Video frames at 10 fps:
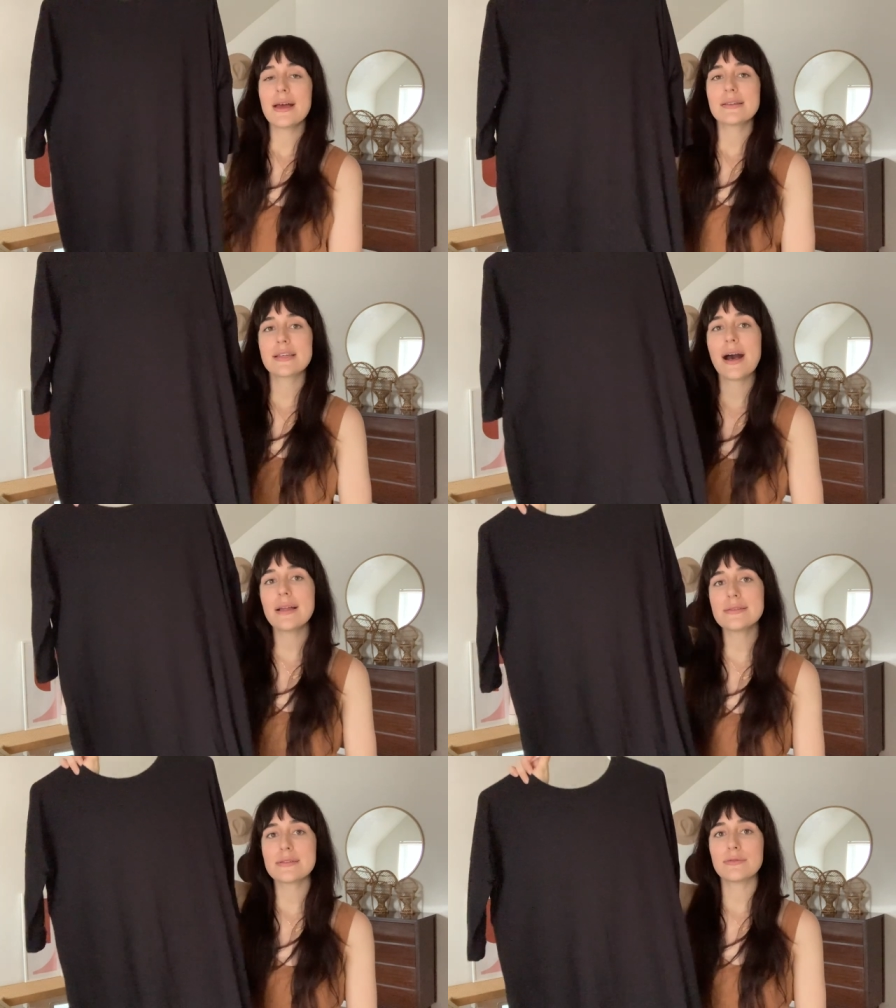
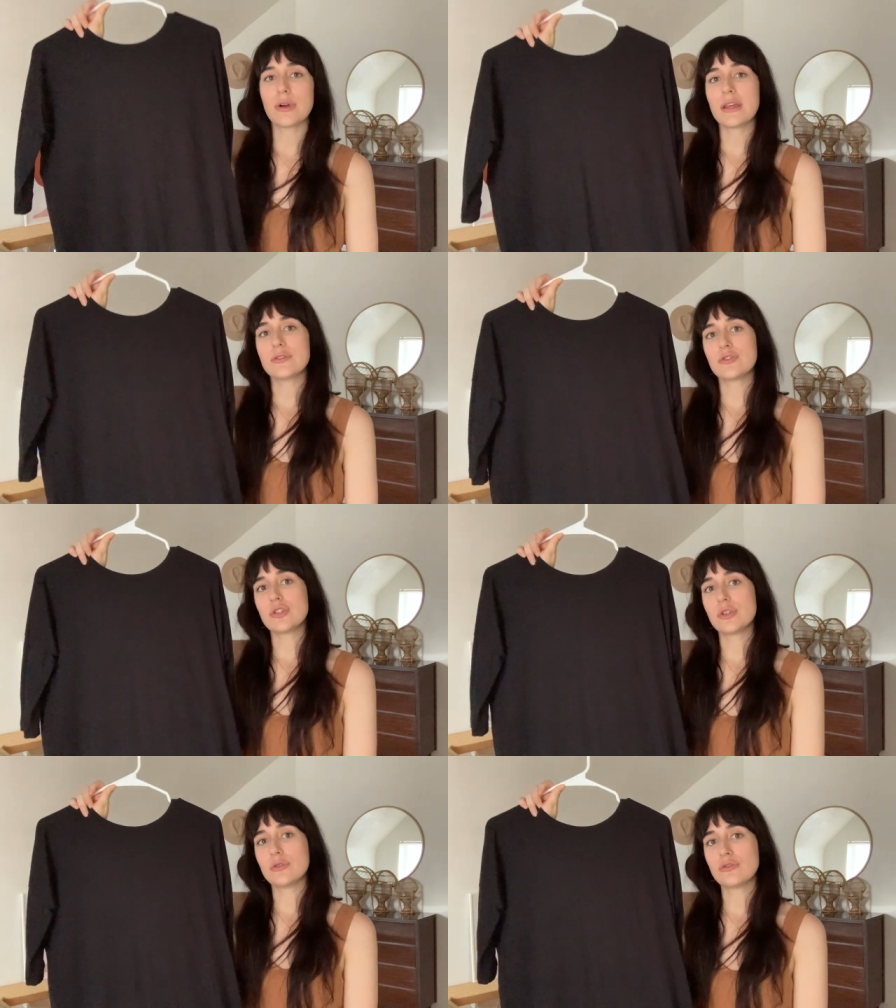tons of ways
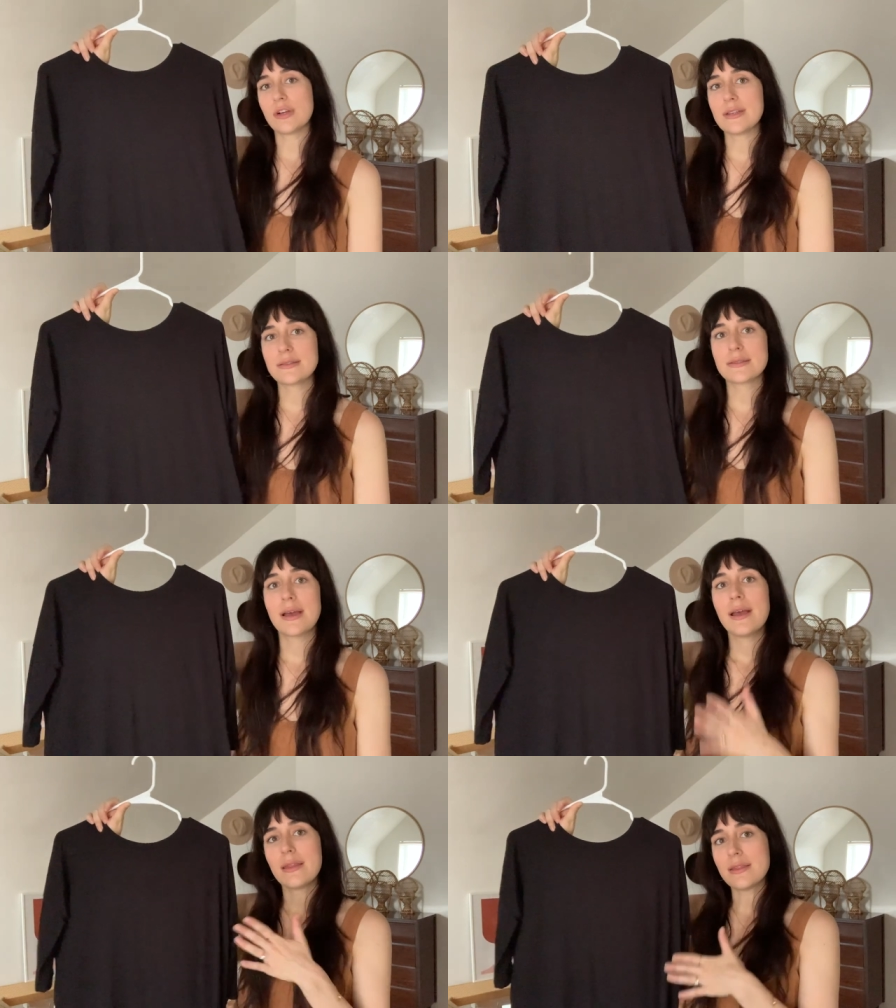to dress
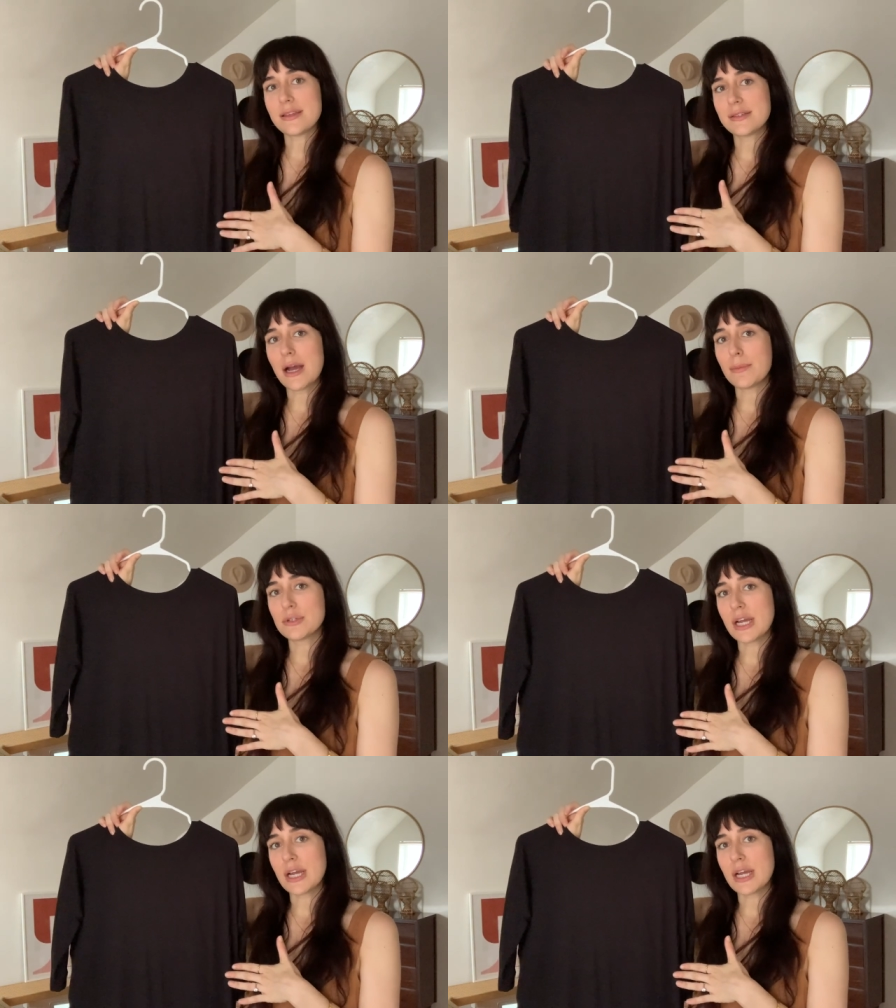this up or